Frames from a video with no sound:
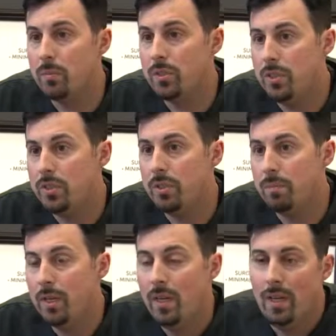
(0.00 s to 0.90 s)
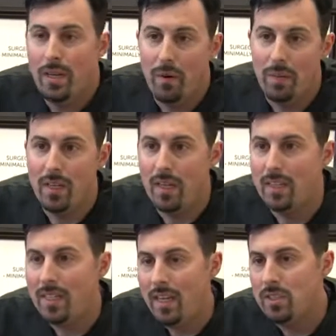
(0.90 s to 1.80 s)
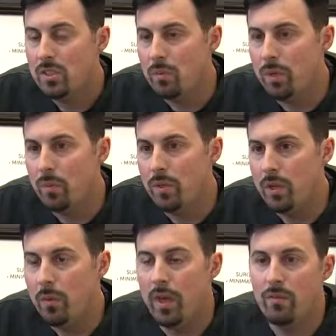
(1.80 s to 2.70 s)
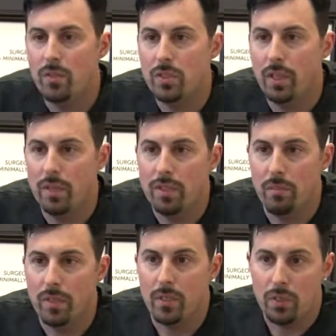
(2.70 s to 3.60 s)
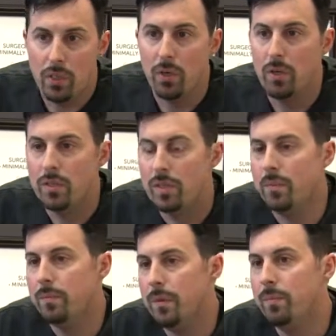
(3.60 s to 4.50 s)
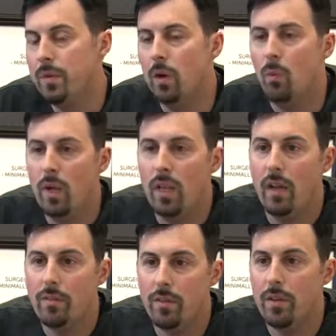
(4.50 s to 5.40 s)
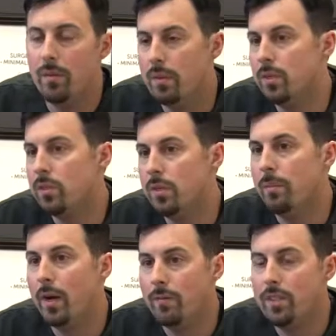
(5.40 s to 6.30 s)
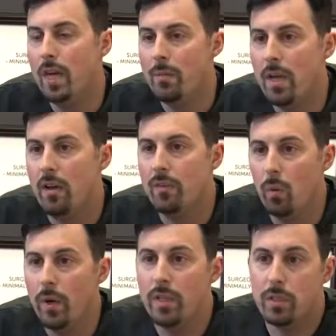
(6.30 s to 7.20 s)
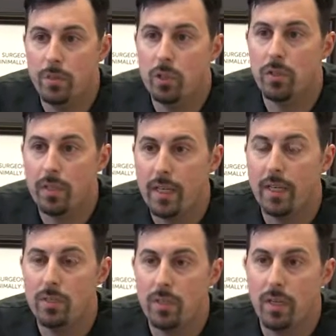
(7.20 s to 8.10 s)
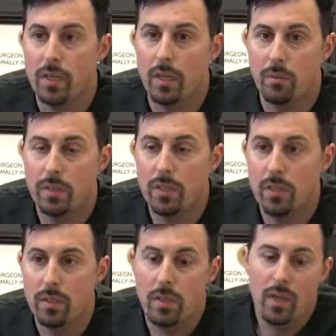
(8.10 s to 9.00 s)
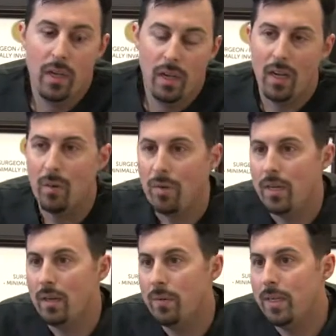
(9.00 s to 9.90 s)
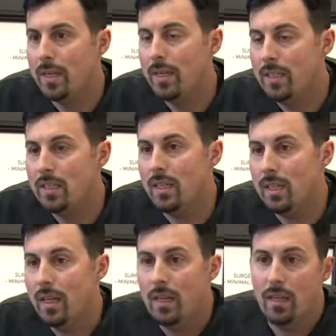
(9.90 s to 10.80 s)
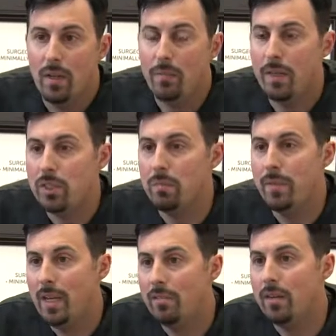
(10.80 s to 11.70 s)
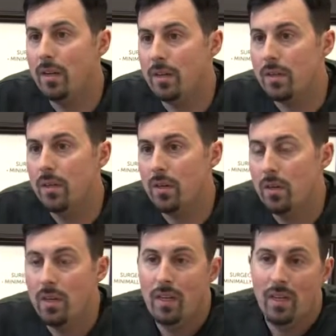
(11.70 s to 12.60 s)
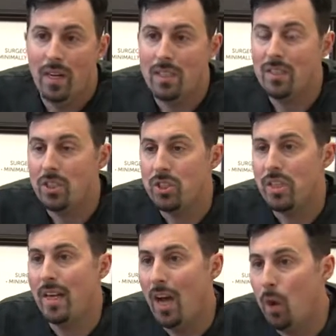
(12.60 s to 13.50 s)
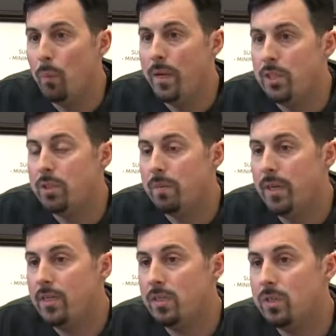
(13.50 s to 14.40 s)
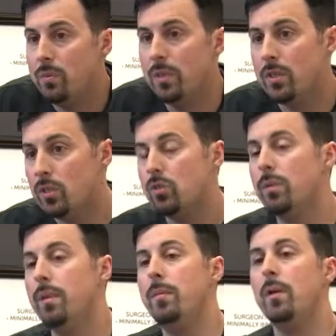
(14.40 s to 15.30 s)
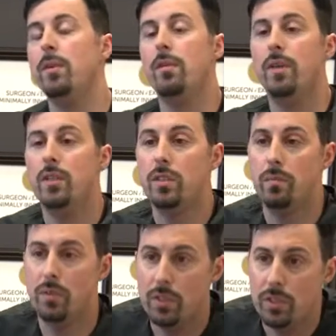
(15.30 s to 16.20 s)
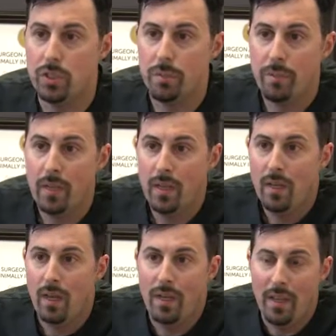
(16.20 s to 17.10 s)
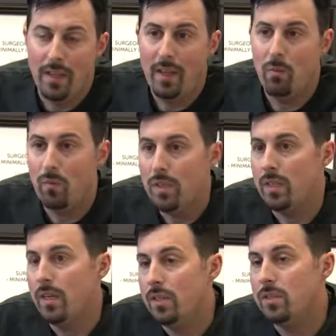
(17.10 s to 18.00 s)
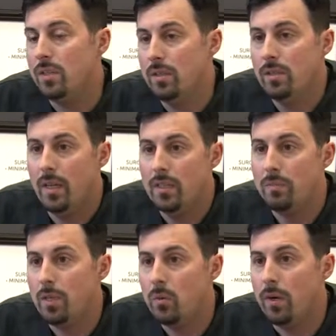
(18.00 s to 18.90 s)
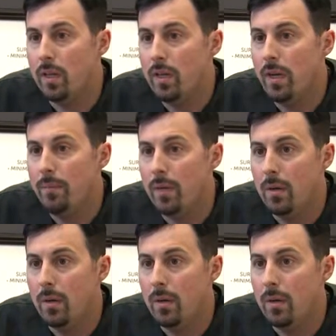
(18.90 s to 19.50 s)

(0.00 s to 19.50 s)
procedure. Now, in cancer, we don't ever say that something is cured until, well after the certain amount of time you have to wait to be sure the cancer is not going to return. But in a case like that, a patient may have gotten a cure on essentially an outpatient basis with an extremely minimally invasive procedure. And that really has to mean quite a lot.